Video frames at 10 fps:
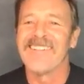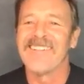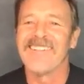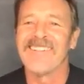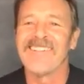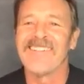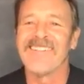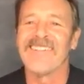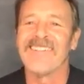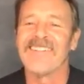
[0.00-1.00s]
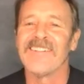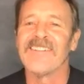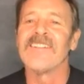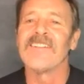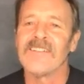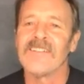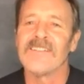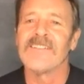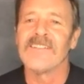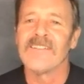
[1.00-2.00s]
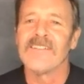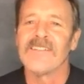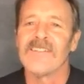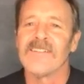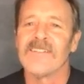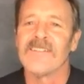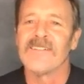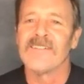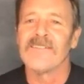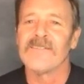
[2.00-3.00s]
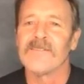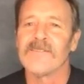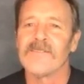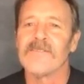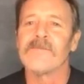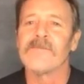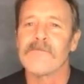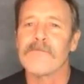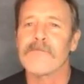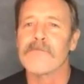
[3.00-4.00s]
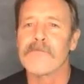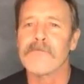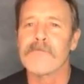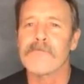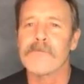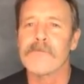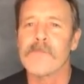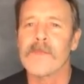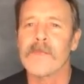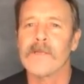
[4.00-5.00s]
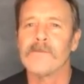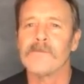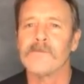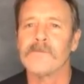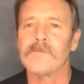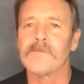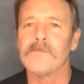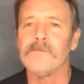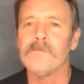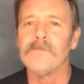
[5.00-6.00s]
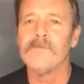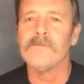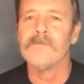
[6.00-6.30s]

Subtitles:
No words are spoken by the person on screen.